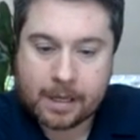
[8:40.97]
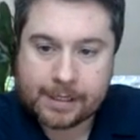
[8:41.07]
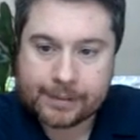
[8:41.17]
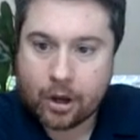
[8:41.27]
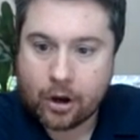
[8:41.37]

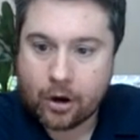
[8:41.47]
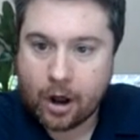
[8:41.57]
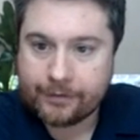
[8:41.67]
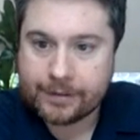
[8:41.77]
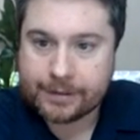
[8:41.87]
So
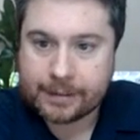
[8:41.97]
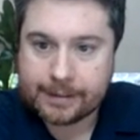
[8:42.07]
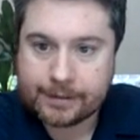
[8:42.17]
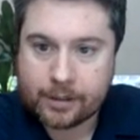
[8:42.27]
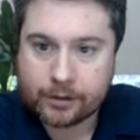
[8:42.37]
I've just
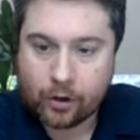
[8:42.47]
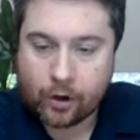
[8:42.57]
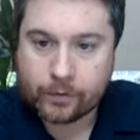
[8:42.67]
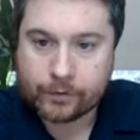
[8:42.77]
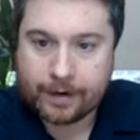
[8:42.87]
clicked on
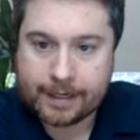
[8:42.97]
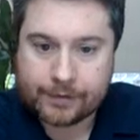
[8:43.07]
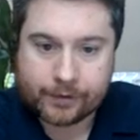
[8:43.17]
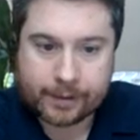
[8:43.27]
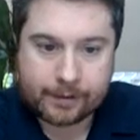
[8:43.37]
local
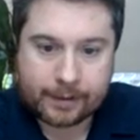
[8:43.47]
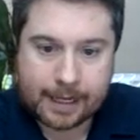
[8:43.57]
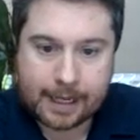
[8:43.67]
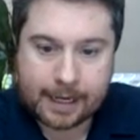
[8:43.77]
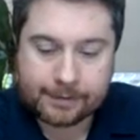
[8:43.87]
directory
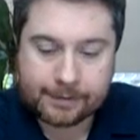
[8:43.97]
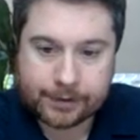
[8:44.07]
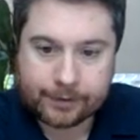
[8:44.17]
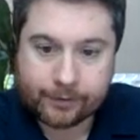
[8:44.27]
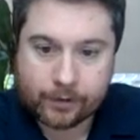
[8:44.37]
and
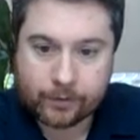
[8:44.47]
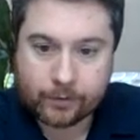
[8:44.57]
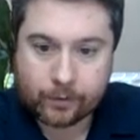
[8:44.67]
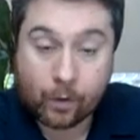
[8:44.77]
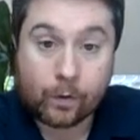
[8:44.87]
to
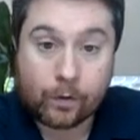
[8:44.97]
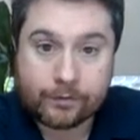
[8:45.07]
view all the